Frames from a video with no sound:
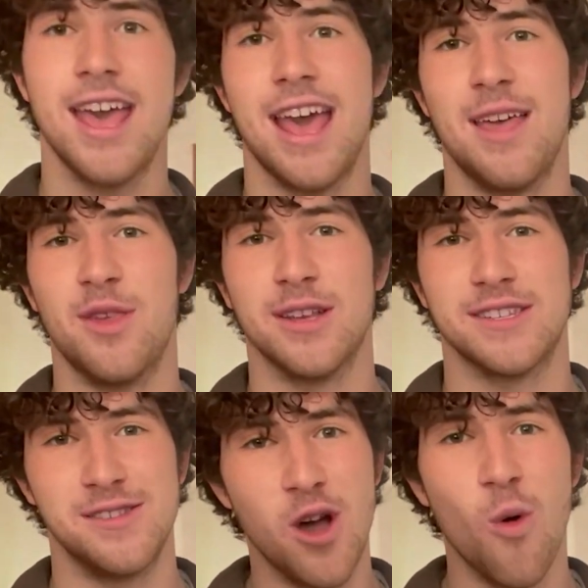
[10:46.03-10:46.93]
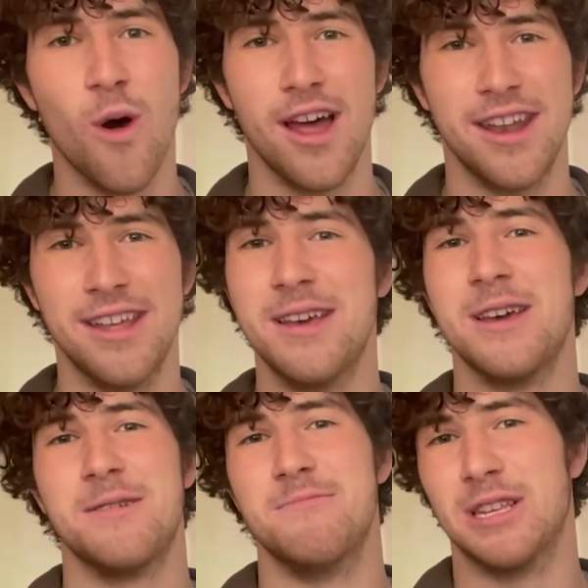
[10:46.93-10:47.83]
and thus no one
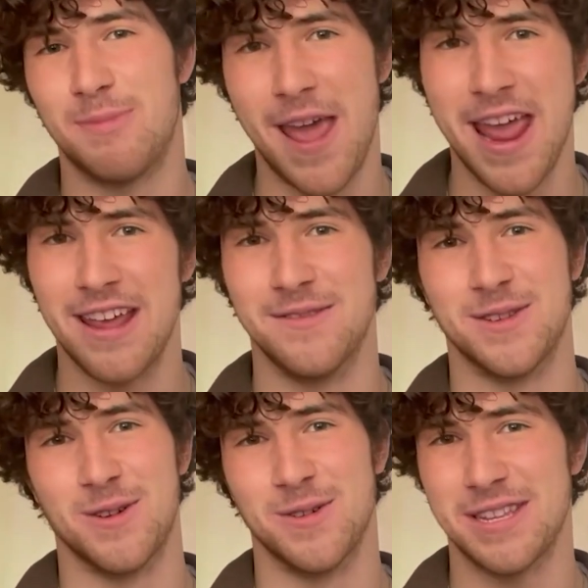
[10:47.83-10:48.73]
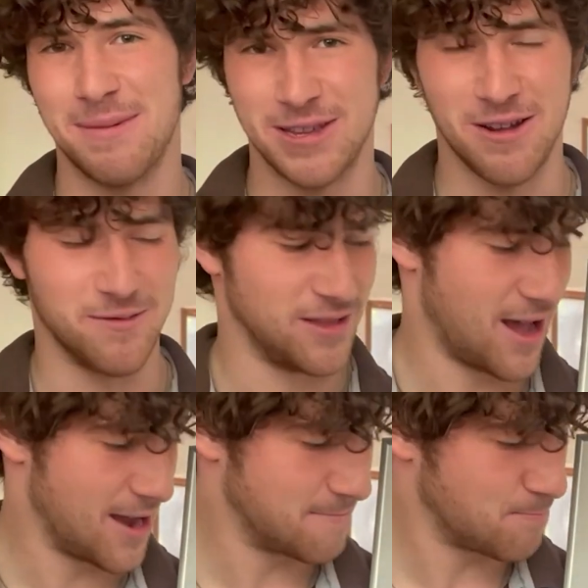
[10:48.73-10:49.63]
misbehaves or steps out of
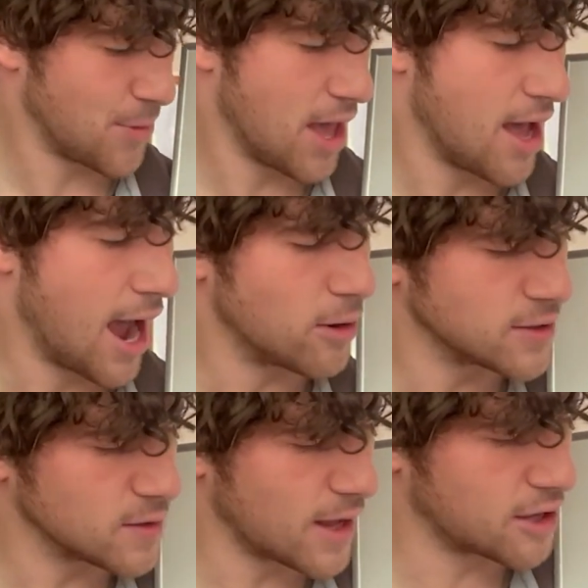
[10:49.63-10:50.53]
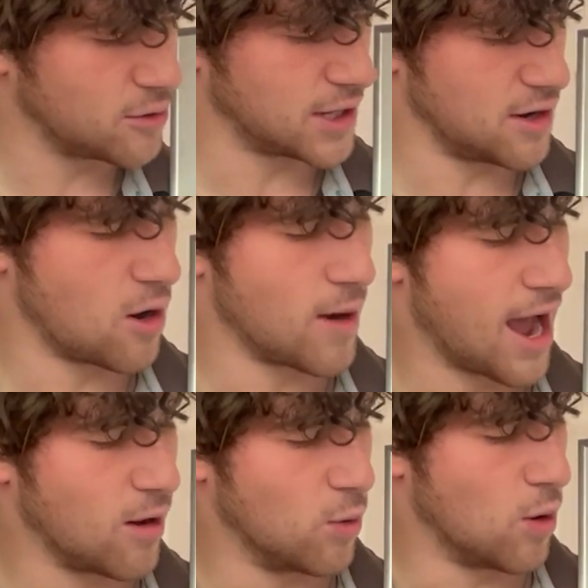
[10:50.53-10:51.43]
line. I'd also like you to note
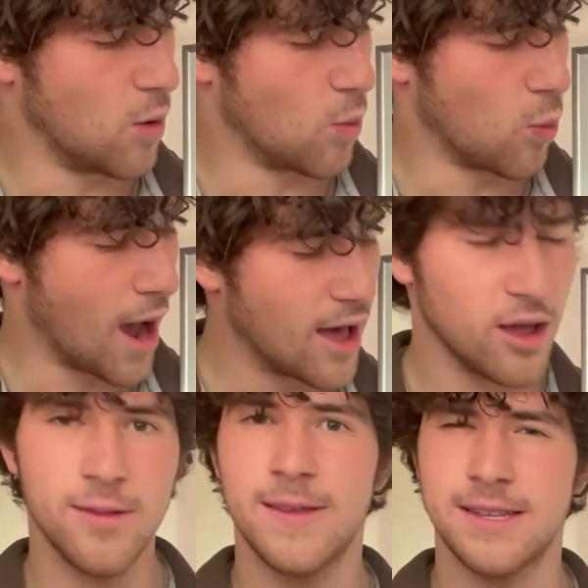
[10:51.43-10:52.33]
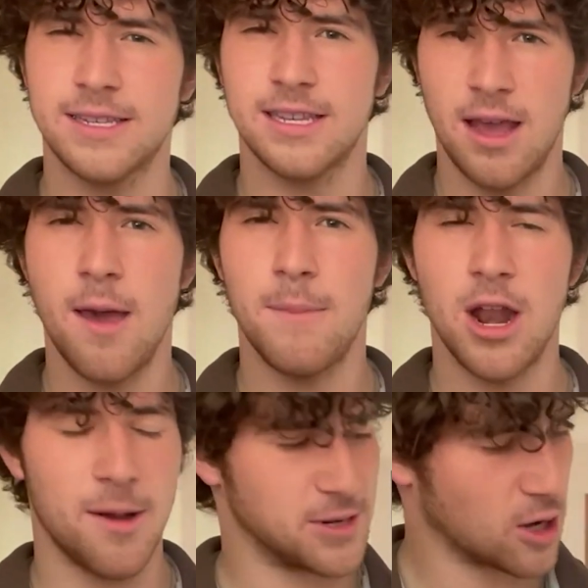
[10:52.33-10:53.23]
how well this
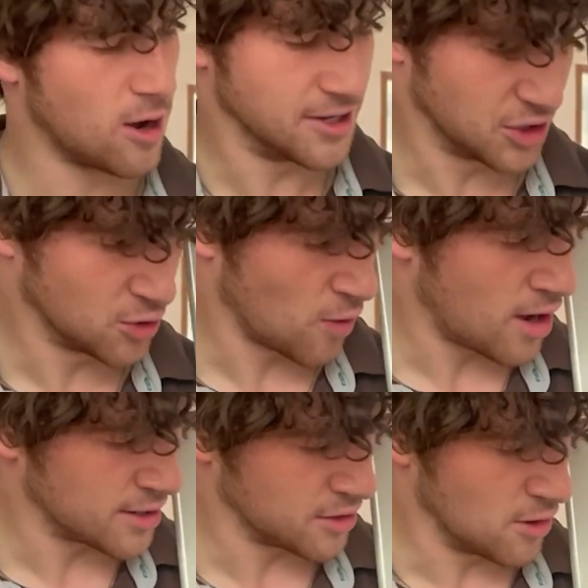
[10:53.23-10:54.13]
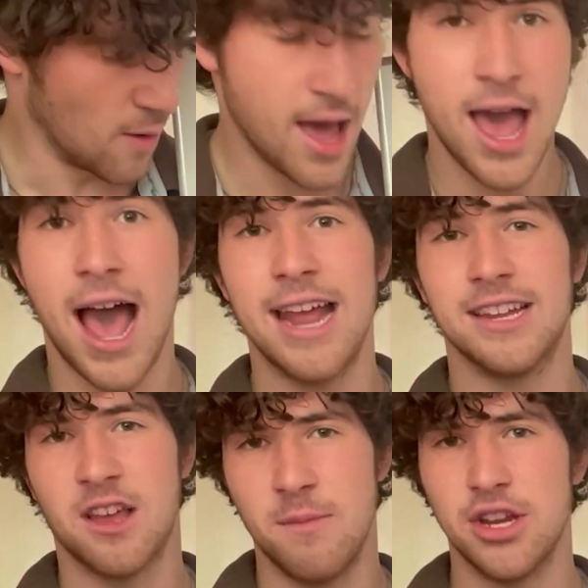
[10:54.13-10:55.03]
panopticon is drawn. I had
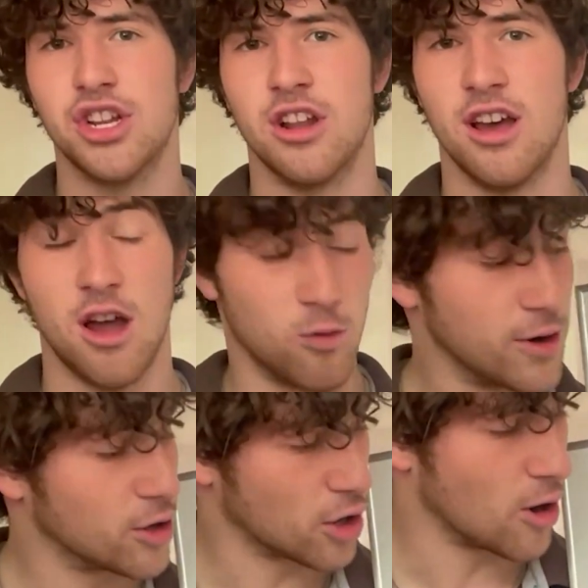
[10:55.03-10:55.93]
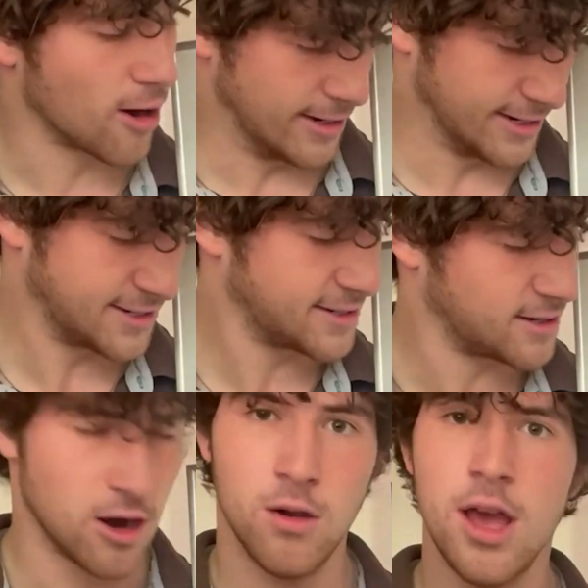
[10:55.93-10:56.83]
to commission a real good artist,
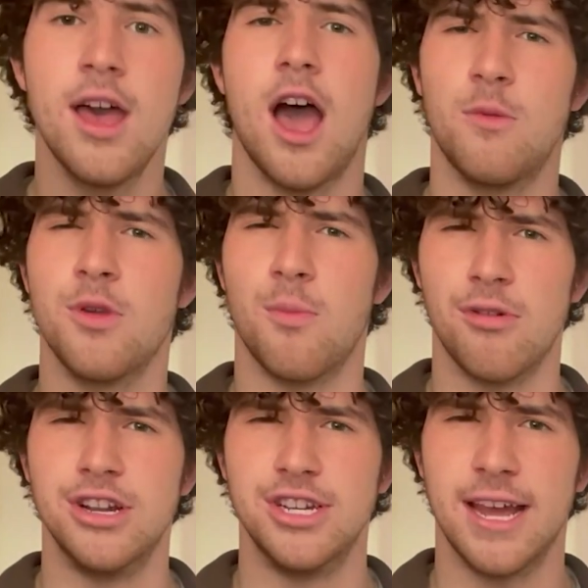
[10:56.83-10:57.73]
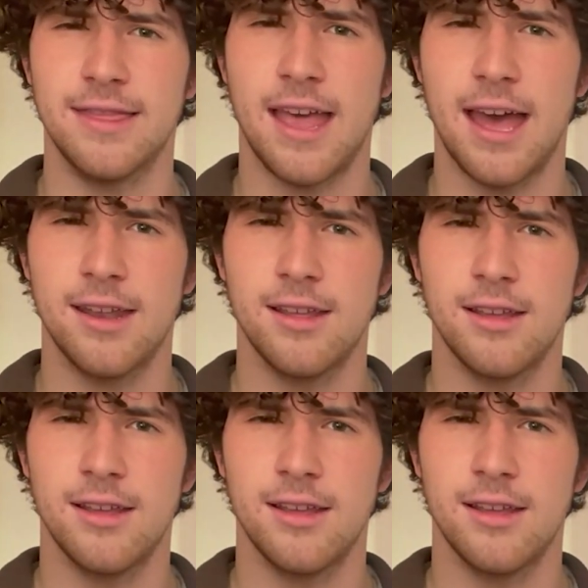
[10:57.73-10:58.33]
so I hope you appreciate that.